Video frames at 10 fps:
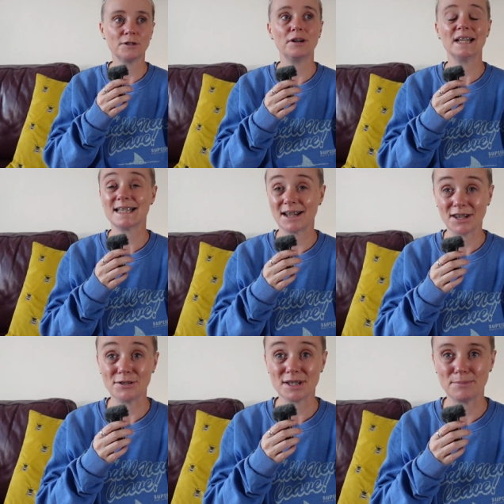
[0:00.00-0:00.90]
or at least I
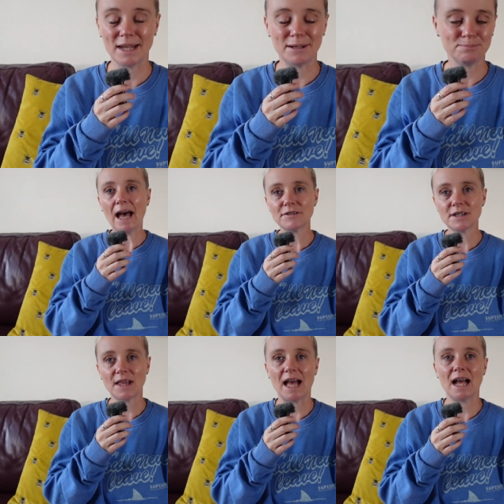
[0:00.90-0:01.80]
used to be. After
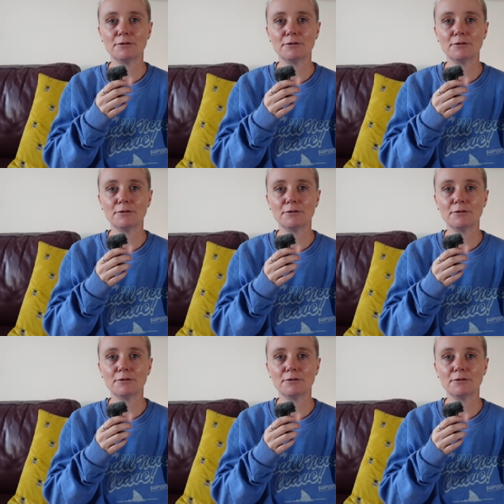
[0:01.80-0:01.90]
that,